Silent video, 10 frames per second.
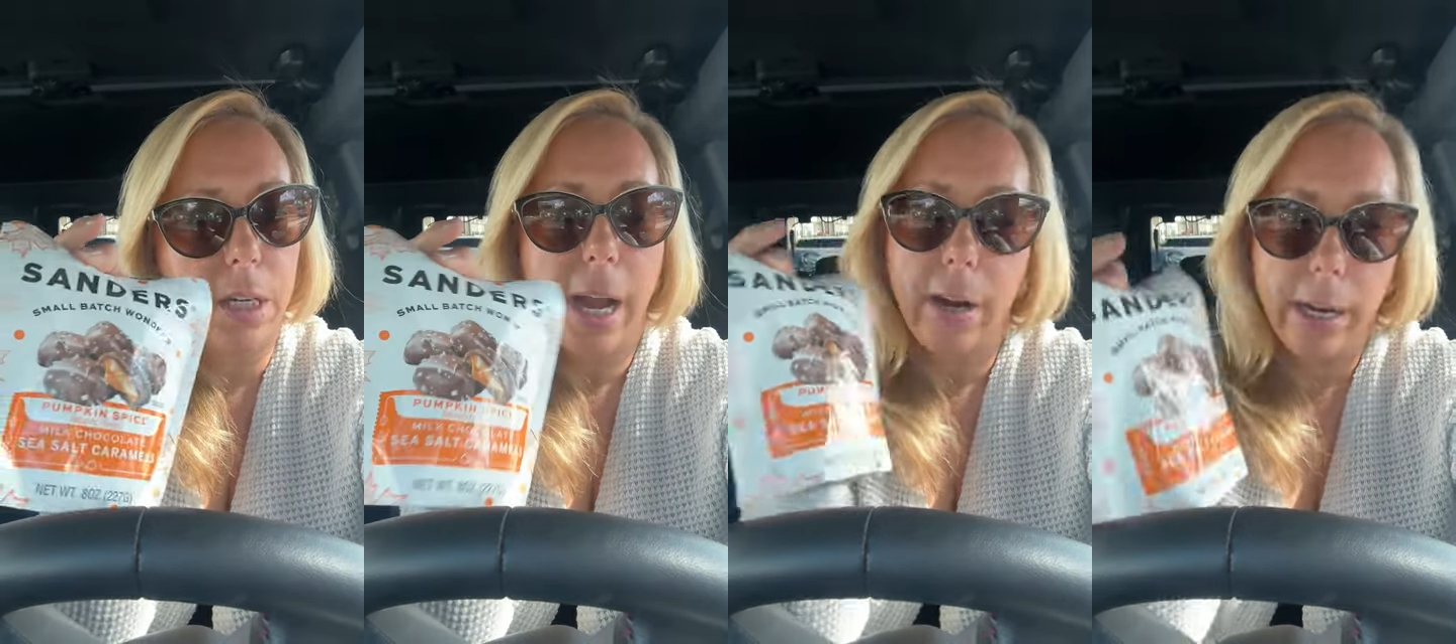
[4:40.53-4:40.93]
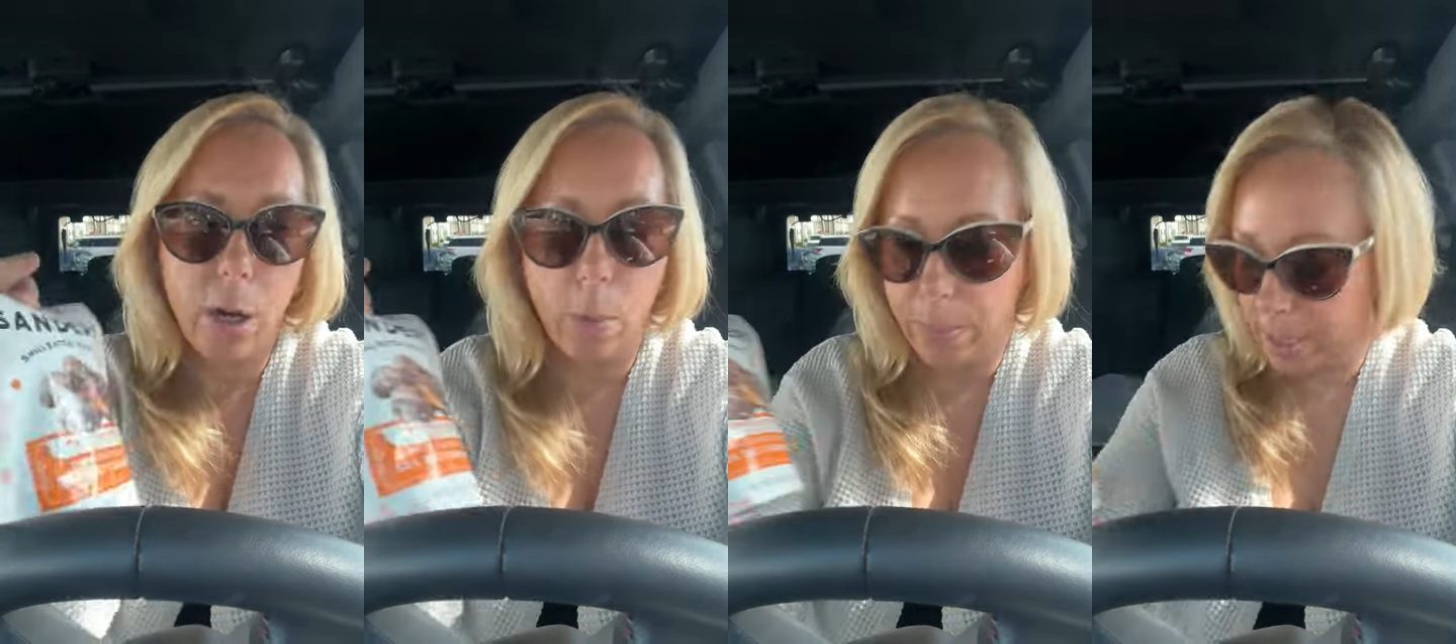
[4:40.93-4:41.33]
I already
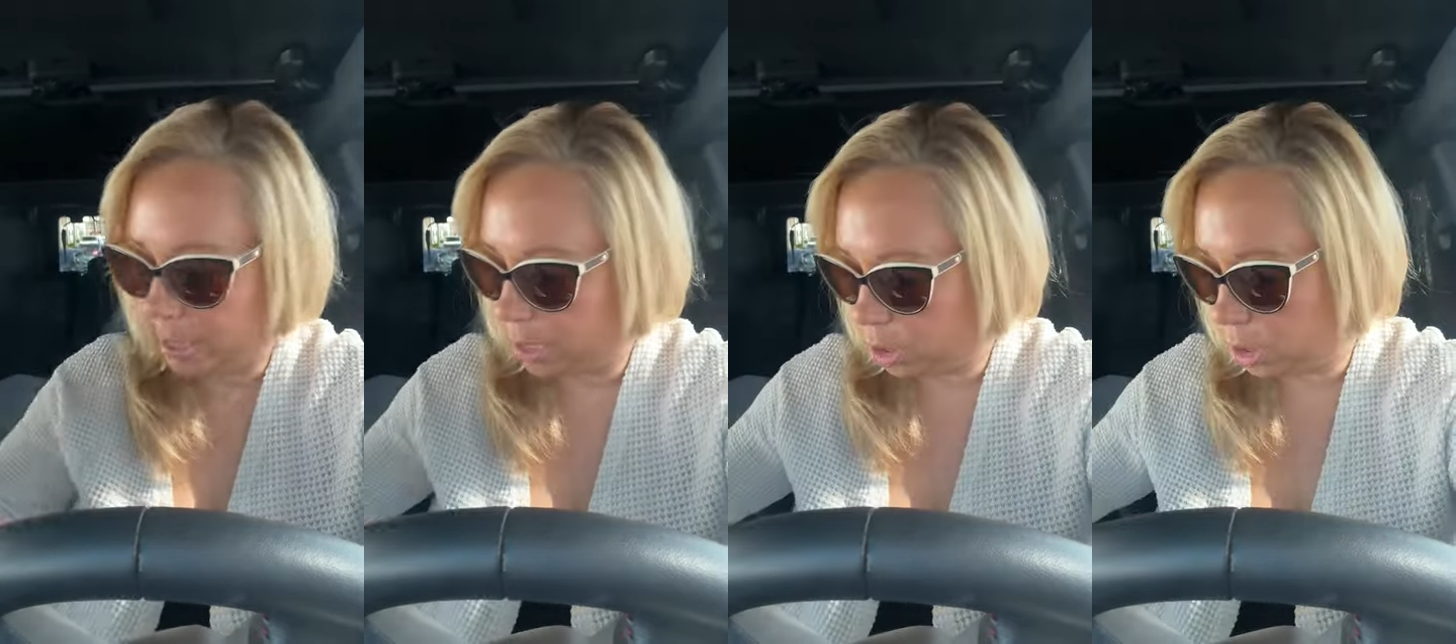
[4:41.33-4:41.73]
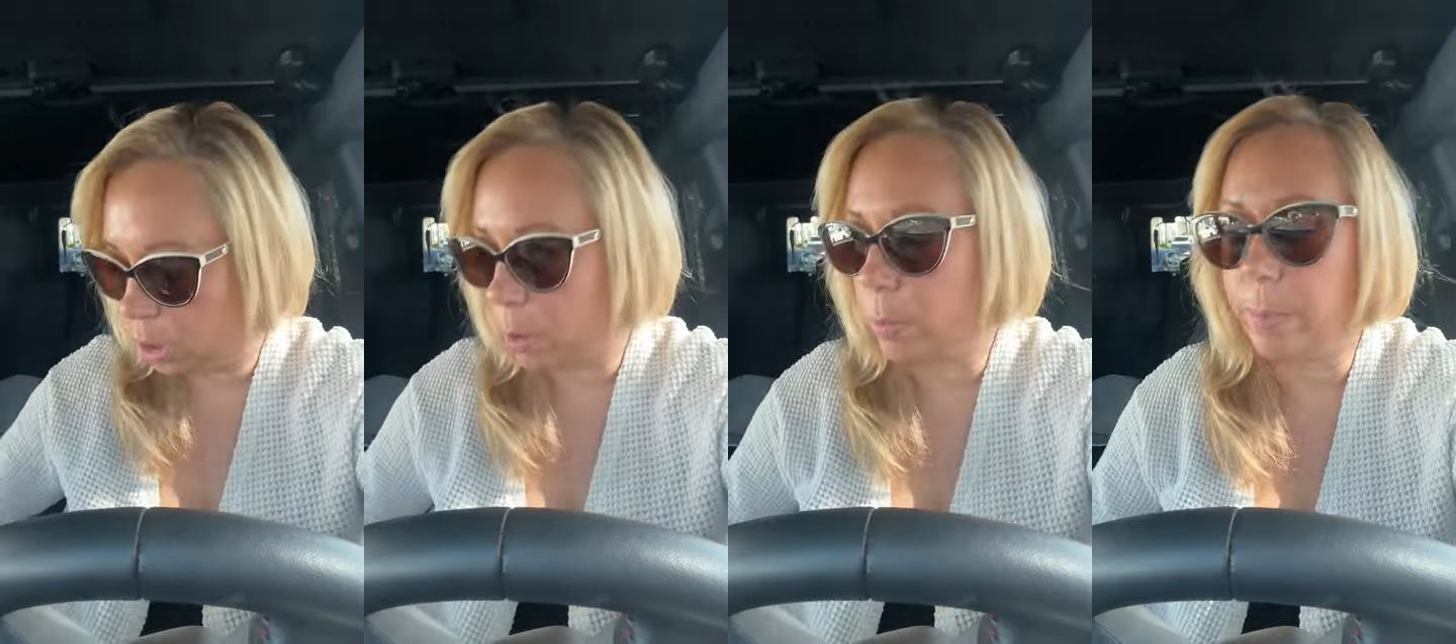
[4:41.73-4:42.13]
opened it just so
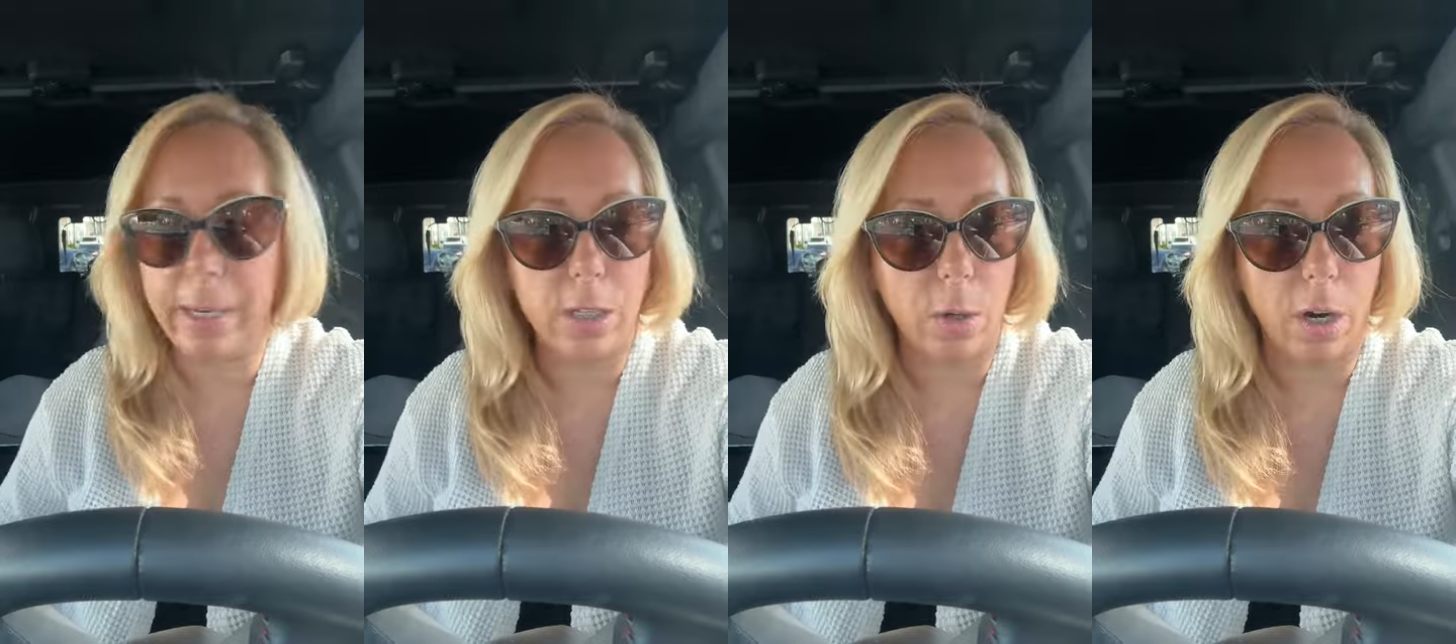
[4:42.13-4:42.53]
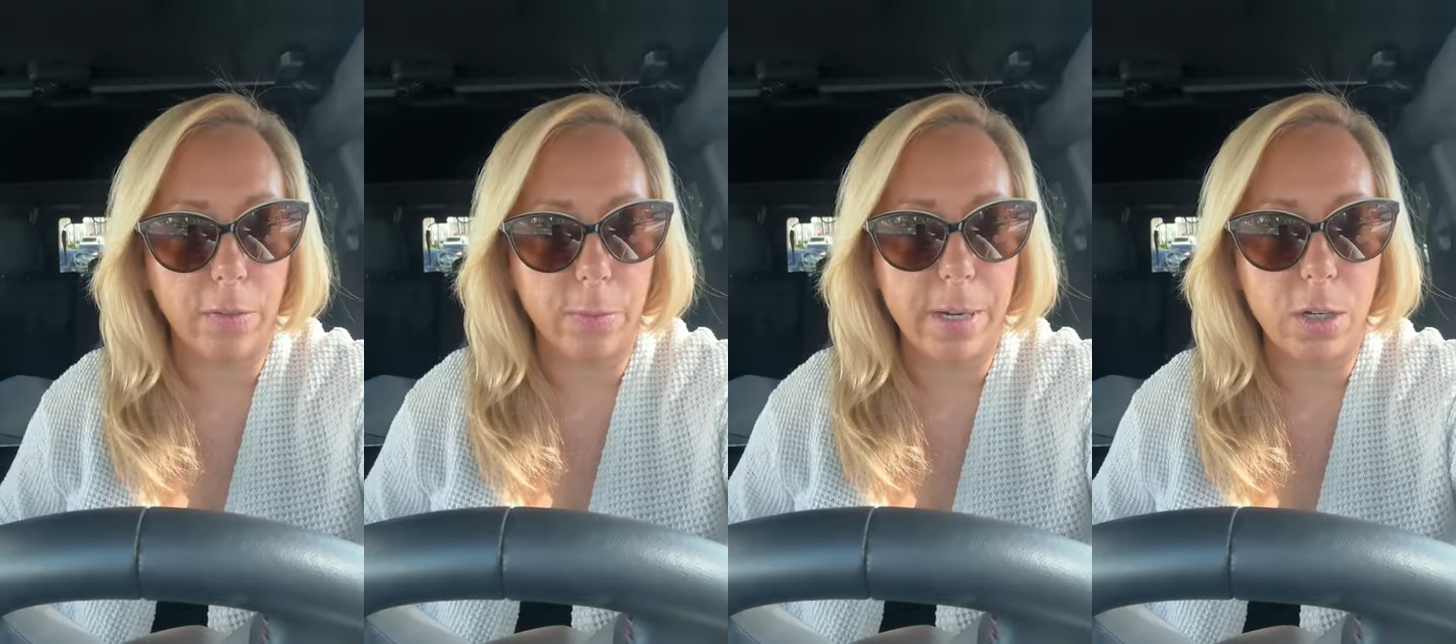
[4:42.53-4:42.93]
it wouldn't be so hard
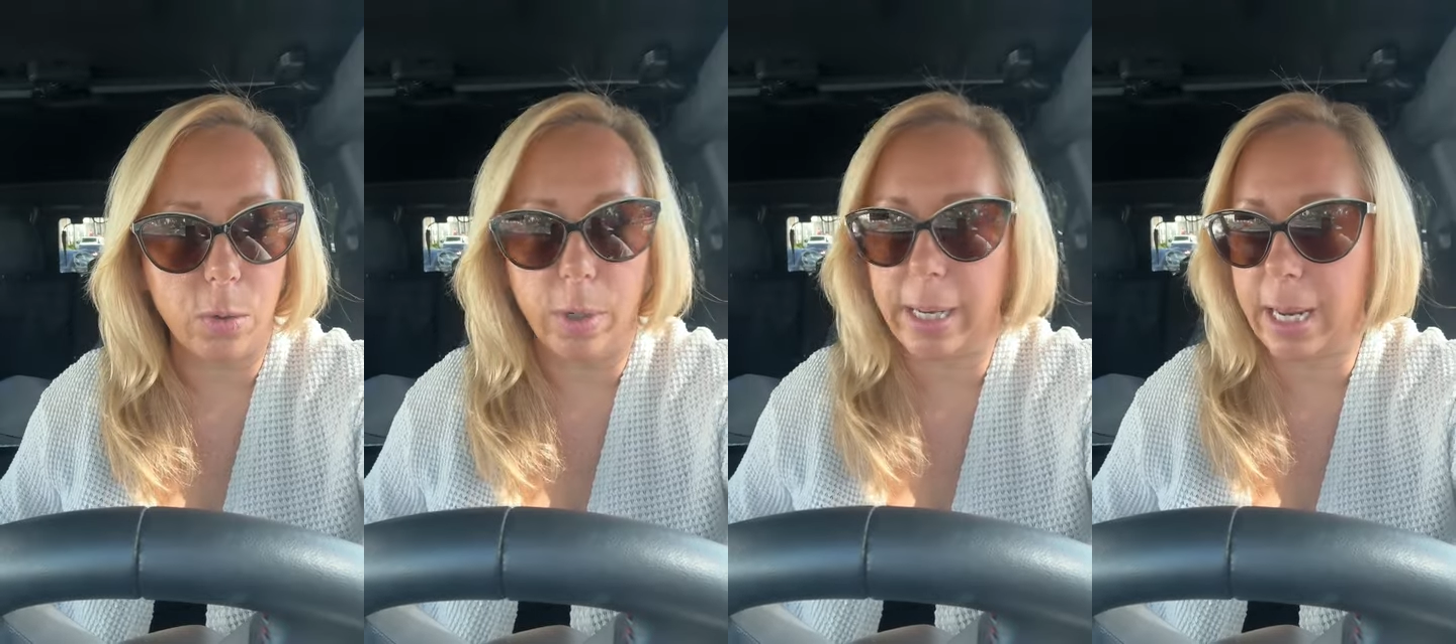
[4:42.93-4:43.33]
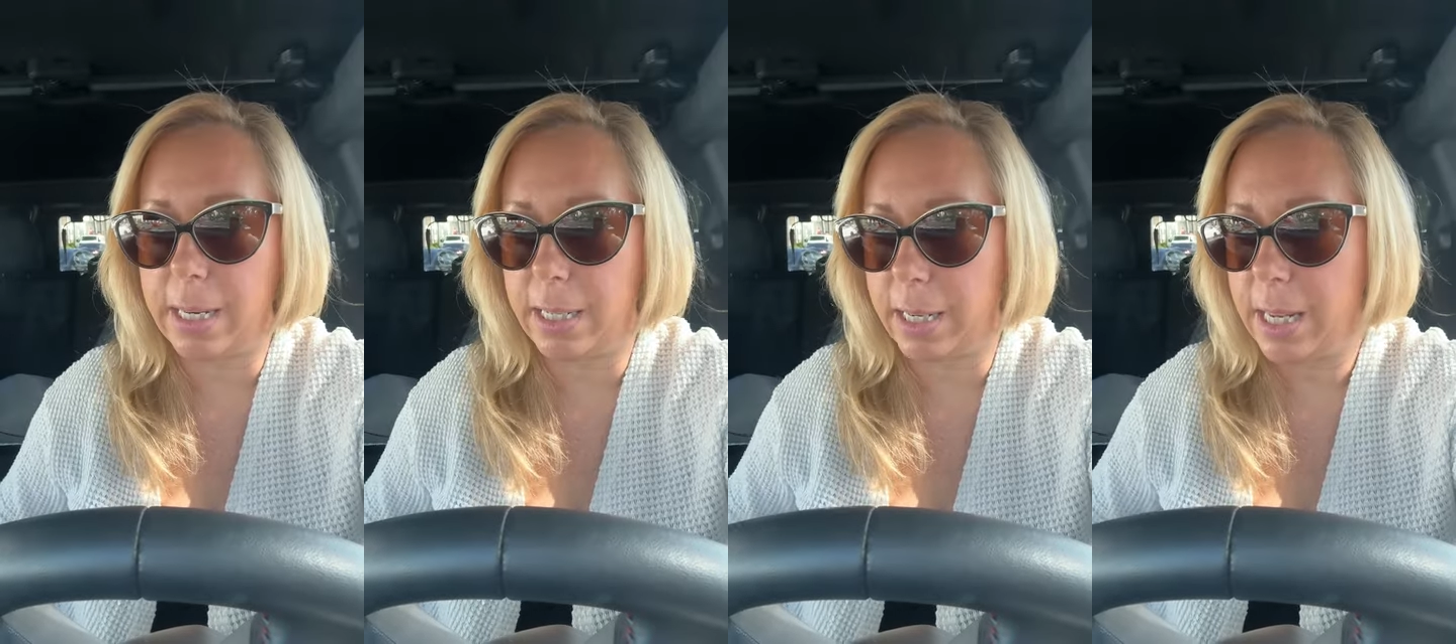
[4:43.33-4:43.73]
for me to do one-handed.